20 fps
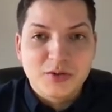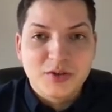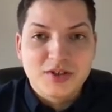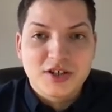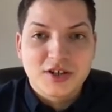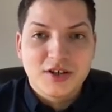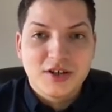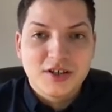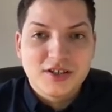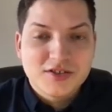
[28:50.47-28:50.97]

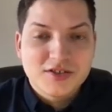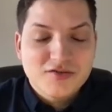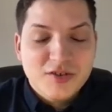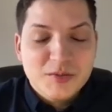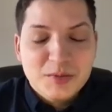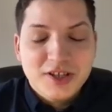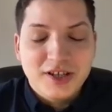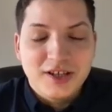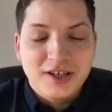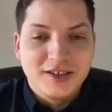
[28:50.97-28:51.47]
which are
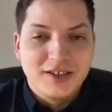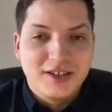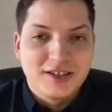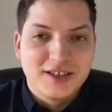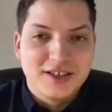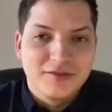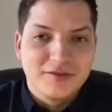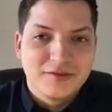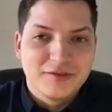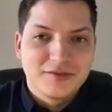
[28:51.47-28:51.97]
extremely
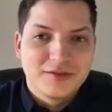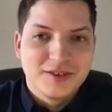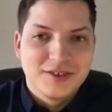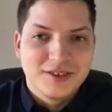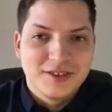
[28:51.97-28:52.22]
addictive,